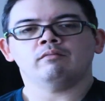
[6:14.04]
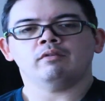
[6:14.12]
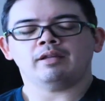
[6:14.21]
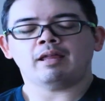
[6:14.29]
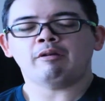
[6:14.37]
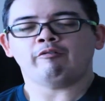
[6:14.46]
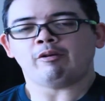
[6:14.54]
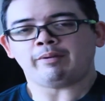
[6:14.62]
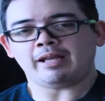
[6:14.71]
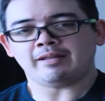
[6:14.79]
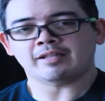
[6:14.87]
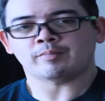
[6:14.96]
Let me
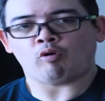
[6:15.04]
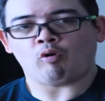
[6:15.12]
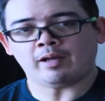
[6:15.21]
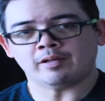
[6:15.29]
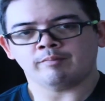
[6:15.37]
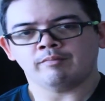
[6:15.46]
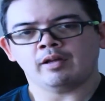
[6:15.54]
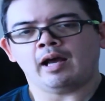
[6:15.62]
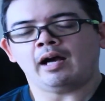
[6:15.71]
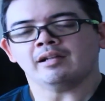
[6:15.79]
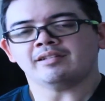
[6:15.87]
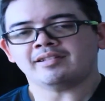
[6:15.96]
repeat this point.
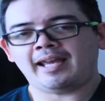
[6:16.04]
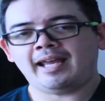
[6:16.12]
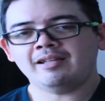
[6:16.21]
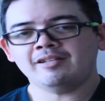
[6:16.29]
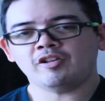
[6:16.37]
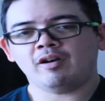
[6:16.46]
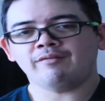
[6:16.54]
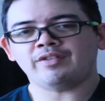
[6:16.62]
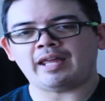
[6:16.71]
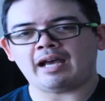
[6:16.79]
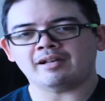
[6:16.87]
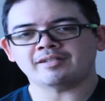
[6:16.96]
Tens of
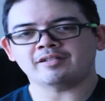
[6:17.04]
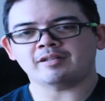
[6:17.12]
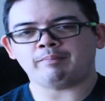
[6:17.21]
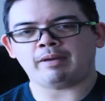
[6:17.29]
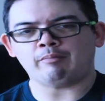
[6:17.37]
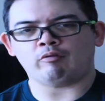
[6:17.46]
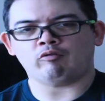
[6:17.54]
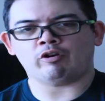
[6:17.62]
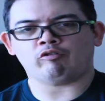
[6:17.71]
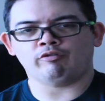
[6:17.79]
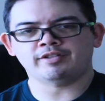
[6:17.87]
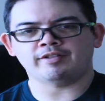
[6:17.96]
thousands of people were
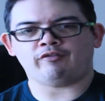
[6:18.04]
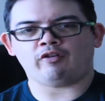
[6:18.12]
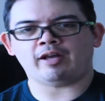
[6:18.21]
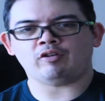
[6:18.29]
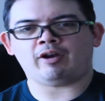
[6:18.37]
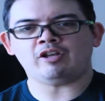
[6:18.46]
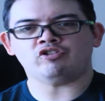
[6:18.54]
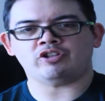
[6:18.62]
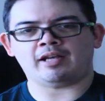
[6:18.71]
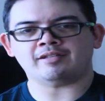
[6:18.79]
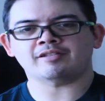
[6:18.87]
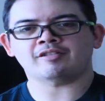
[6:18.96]
crucified like
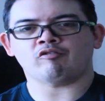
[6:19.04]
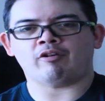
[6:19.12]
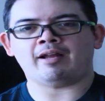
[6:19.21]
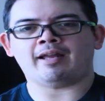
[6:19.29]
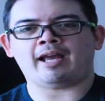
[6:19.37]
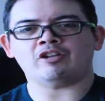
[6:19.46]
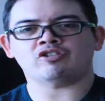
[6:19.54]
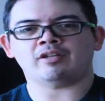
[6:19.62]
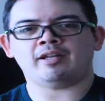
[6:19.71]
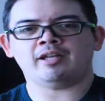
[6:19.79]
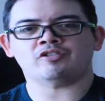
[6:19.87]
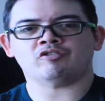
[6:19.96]
Jesus throughout ancient
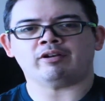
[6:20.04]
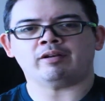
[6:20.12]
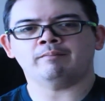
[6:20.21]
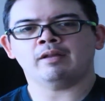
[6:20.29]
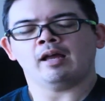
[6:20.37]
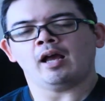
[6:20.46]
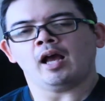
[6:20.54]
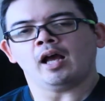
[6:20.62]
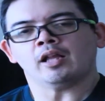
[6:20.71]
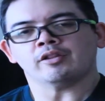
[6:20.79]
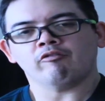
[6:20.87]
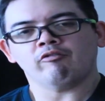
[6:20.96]
history.
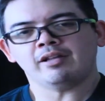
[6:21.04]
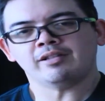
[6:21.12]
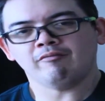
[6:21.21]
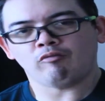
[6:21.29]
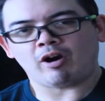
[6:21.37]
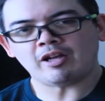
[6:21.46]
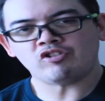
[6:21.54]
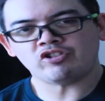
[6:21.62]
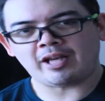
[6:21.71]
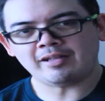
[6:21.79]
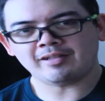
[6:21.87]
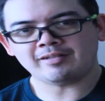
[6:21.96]
The reason why
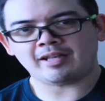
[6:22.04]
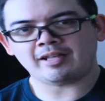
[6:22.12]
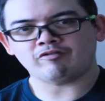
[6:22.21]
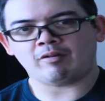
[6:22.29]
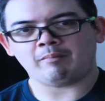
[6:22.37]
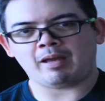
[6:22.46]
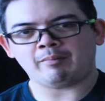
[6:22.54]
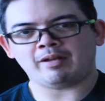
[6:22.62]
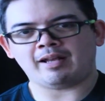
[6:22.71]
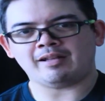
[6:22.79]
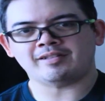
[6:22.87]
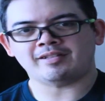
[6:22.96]
Jesus is
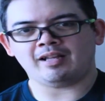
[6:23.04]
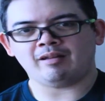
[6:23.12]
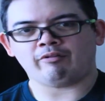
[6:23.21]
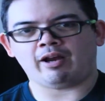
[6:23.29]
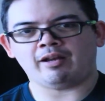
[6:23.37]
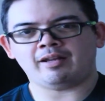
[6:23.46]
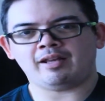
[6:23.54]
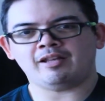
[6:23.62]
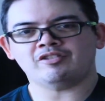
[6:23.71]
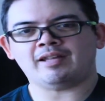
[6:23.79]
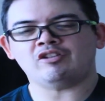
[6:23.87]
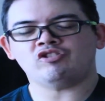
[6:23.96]
remembered and celebrated
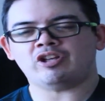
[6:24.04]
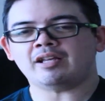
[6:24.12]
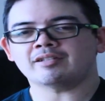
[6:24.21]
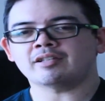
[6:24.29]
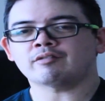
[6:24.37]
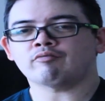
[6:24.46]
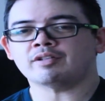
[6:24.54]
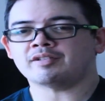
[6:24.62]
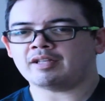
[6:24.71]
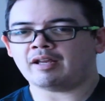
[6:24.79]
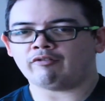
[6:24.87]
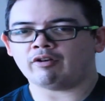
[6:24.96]
is that Jesus was
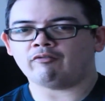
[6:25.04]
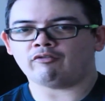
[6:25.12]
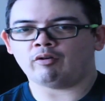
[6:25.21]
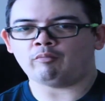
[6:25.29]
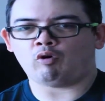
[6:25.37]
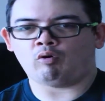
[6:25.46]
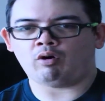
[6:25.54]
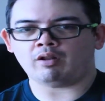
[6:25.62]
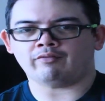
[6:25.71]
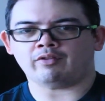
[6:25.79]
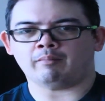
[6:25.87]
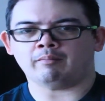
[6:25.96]
different from all
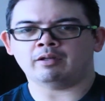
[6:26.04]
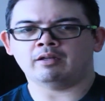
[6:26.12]
of them.